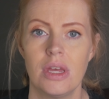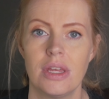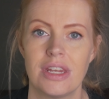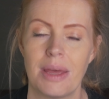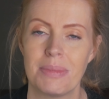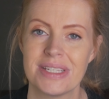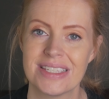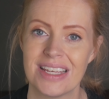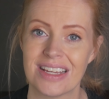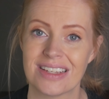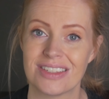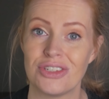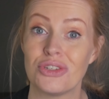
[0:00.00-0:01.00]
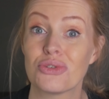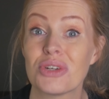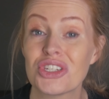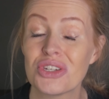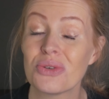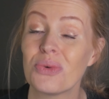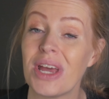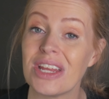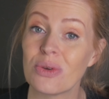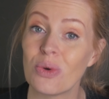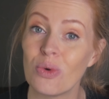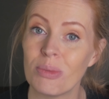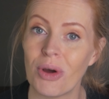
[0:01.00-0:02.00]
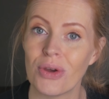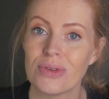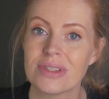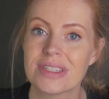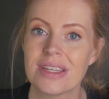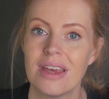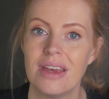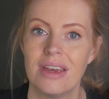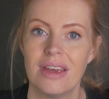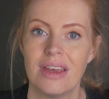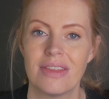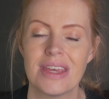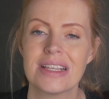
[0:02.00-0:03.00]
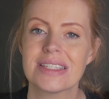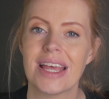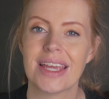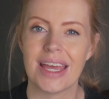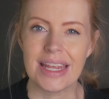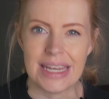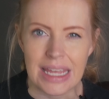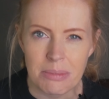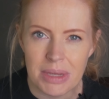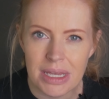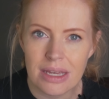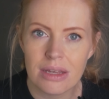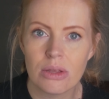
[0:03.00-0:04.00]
Number 6, nutritional and hormones. Things like anemia,